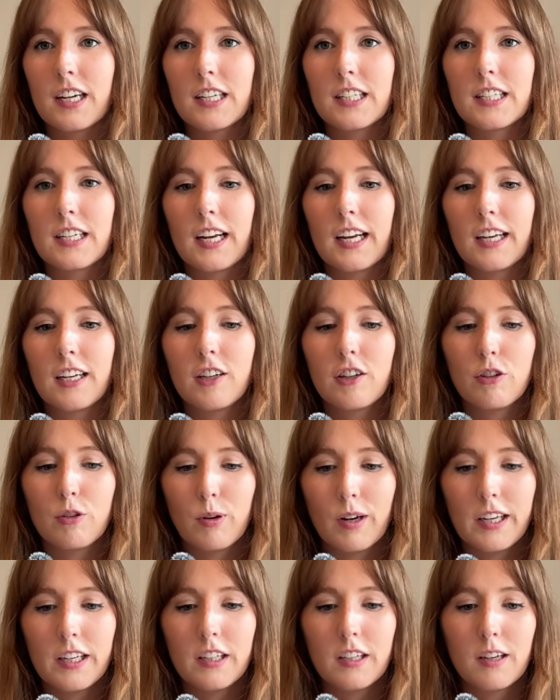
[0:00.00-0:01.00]
it's like
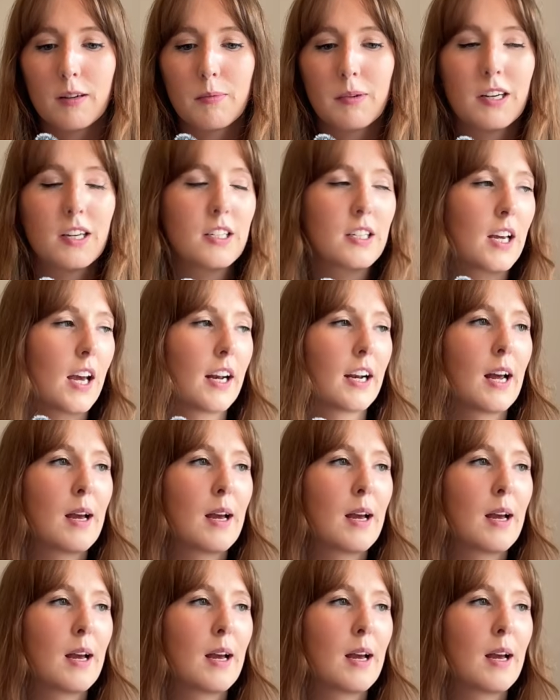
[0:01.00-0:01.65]
quite humid and